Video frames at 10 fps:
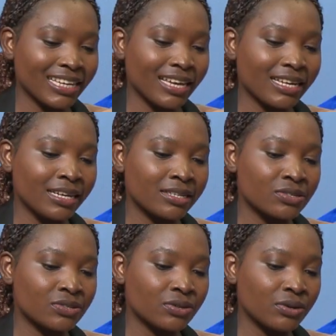Okay, uh,
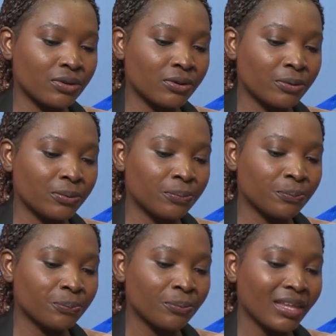so
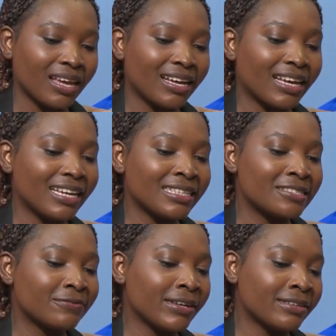um,
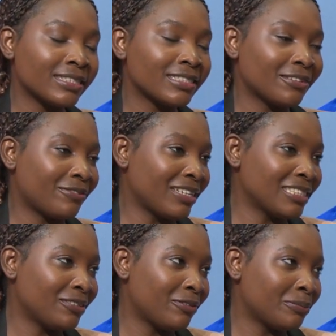it's very
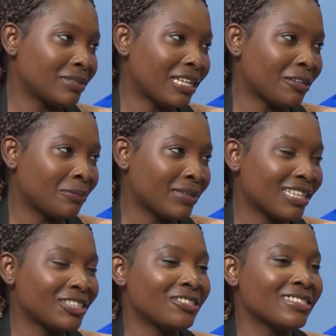different from
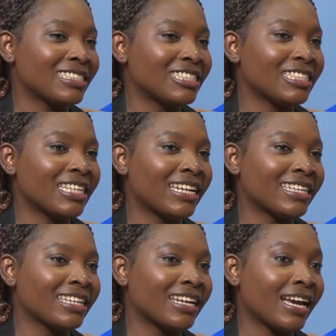telecommunications
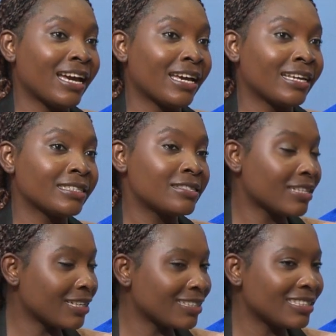engineering. Mm -hmm. I
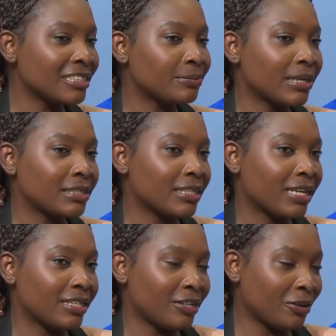studied it, but
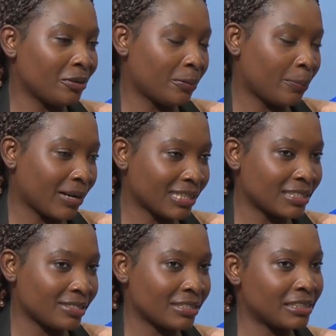I did not
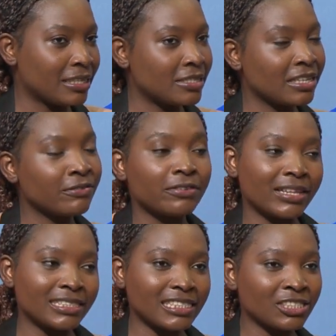practice it, save for
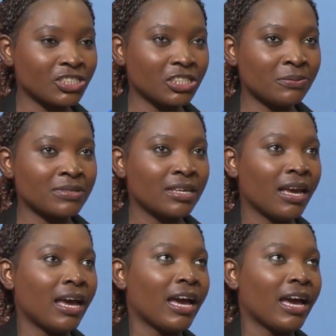the internships.